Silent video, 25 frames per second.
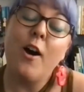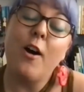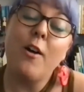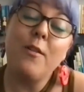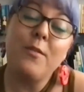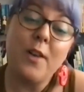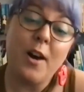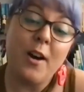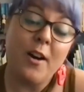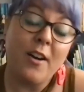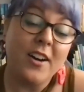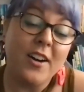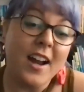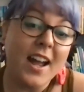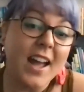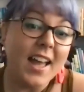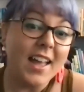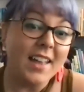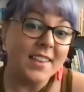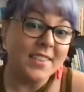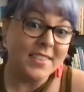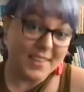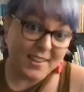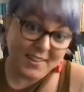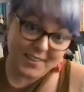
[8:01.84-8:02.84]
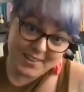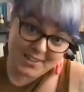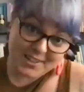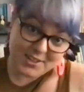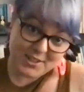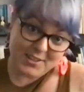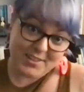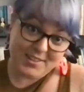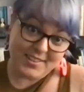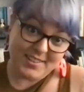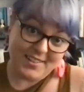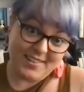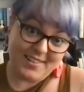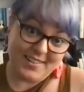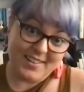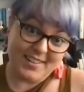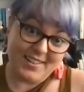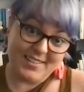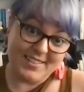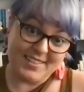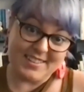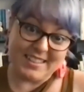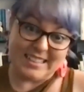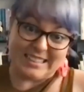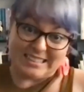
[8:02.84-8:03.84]
of Horror anthology
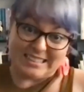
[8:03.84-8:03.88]
series.